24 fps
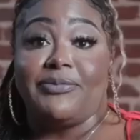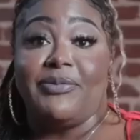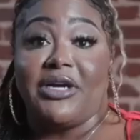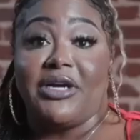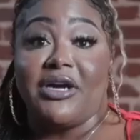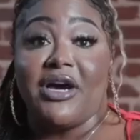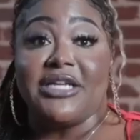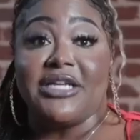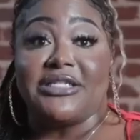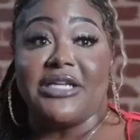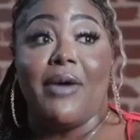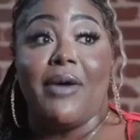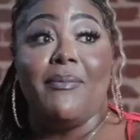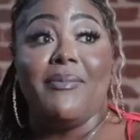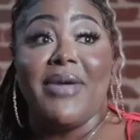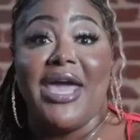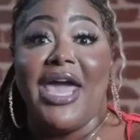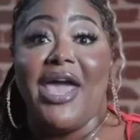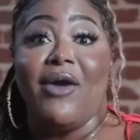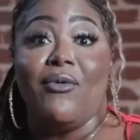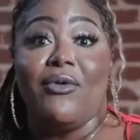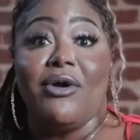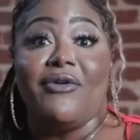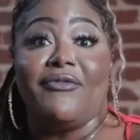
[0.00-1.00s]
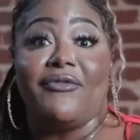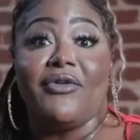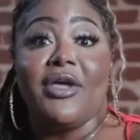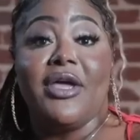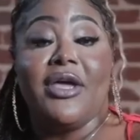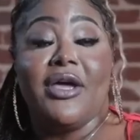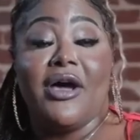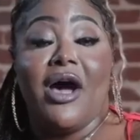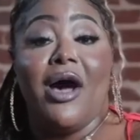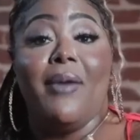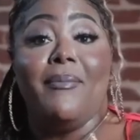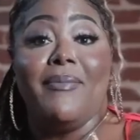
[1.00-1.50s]
because a man will
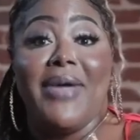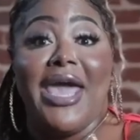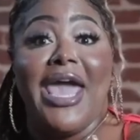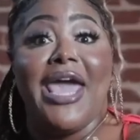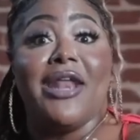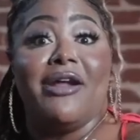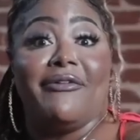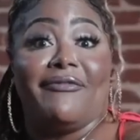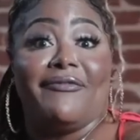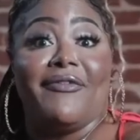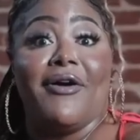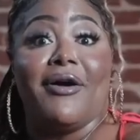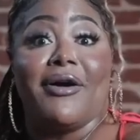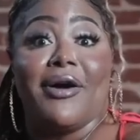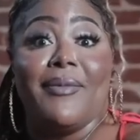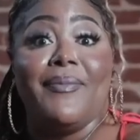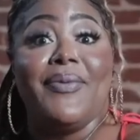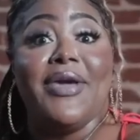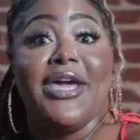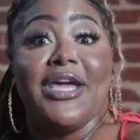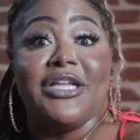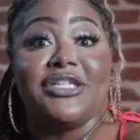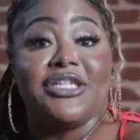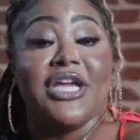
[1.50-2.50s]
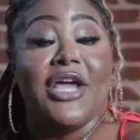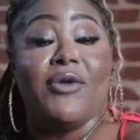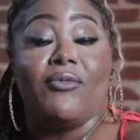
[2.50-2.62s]
a man fuck a bitch,